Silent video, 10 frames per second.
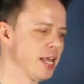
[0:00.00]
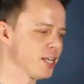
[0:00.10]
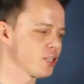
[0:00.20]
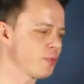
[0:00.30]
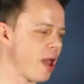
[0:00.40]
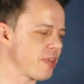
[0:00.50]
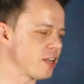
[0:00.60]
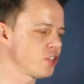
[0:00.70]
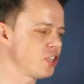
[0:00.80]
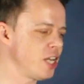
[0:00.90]
So we have that
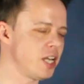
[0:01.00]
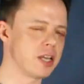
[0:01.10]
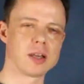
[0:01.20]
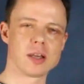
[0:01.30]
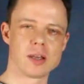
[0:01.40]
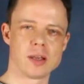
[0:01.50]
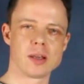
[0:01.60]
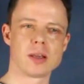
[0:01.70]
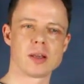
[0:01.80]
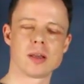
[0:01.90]
G,
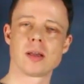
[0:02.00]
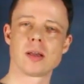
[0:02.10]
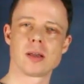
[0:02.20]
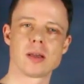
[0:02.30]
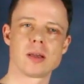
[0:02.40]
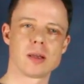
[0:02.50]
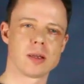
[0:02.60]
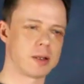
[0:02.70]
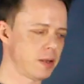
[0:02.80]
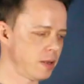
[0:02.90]

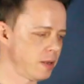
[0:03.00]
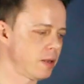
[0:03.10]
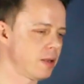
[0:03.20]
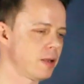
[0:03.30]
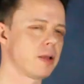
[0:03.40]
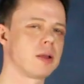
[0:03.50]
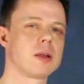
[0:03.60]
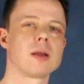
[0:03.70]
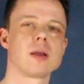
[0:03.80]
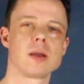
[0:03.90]

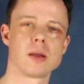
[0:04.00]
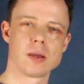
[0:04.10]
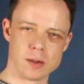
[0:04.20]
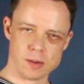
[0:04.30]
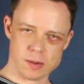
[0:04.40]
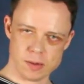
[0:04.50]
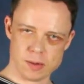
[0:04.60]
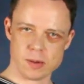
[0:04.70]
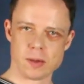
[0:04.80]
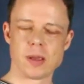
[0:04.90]

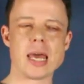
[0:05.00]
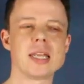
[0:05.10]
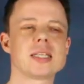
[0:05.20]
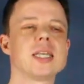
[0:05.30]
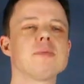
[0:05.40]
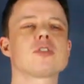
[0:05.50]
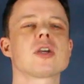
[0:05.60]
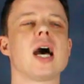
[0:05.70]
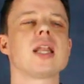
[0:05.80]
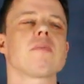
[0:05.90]
and it seems to
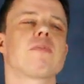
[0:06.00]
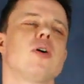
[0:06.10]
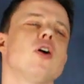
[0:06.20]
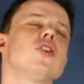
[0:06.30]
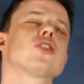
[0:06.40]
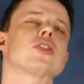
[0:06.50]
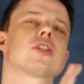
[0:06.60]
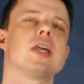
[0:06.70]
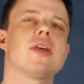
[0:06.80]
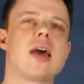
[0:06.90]
kind of push us
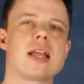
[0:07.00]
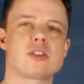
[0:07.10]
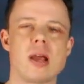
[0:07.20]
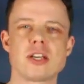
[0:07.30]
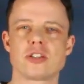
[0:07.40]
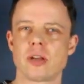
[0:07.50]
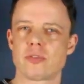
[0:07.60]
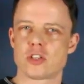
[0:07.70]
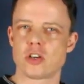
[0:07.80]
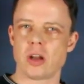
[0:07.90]
in that direction of the
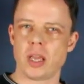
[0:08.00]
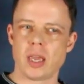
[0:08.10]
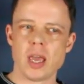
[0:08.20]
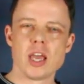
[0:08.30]
tonic.